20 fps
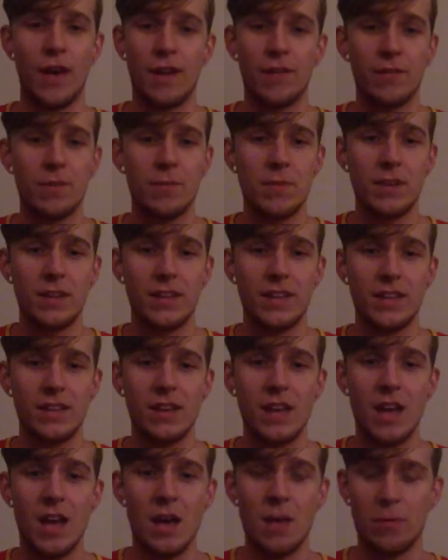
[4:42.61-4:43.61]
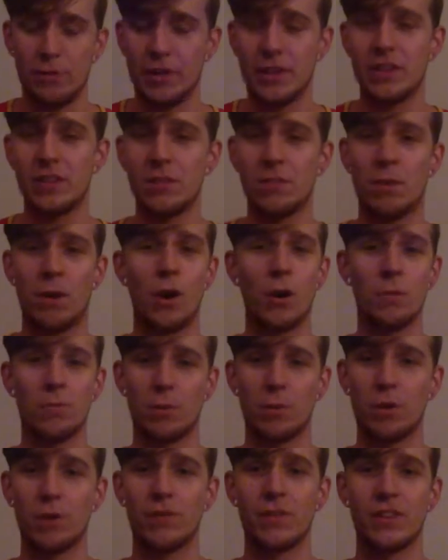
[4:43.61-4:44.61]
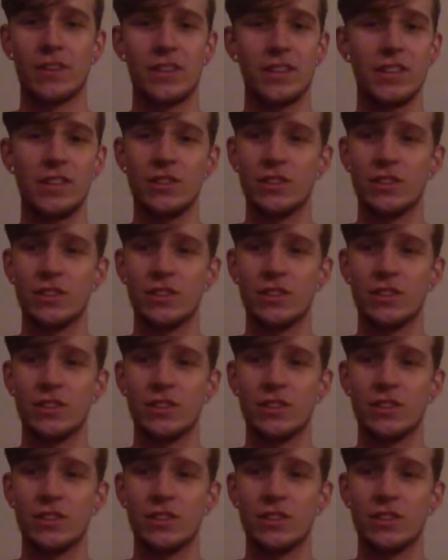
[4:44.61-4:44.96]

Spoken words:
Everybody played their part perfectly.